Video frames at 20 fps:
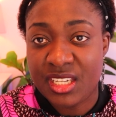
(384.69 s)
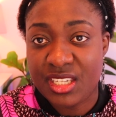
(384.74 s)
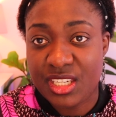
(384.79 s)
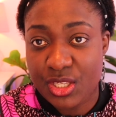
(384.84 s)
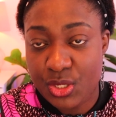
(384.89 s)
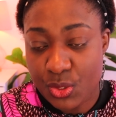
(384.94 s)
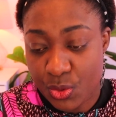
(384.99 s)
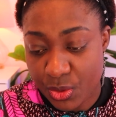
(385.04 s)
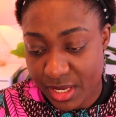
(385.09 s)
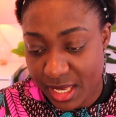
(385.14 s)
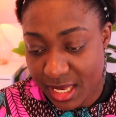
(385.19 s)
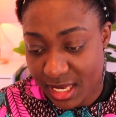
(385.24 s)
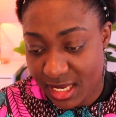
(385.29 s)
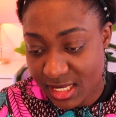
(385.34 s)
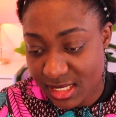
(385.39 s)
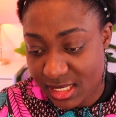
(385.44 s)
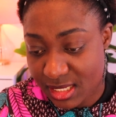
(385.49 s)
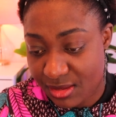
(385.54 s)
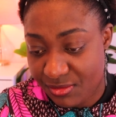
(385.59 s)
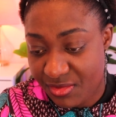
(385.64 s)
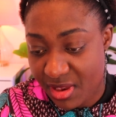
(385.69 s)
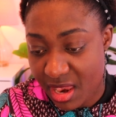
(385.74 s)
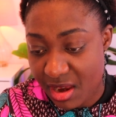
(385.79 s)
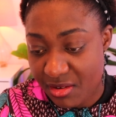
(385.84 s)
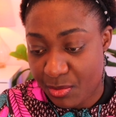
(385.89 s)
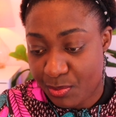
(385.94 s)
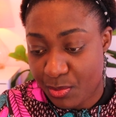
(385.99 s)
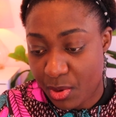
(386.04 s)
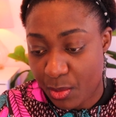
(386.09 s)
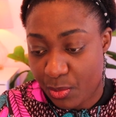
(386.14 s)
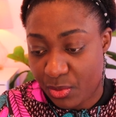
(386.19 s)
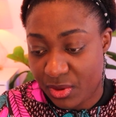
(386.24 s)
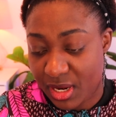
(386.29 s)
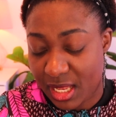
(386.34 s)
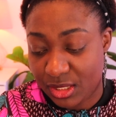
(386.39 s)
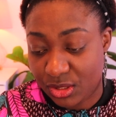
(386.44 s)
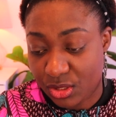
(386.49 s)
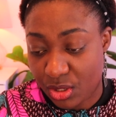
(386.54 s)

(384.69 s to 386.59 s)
The UK is a very popular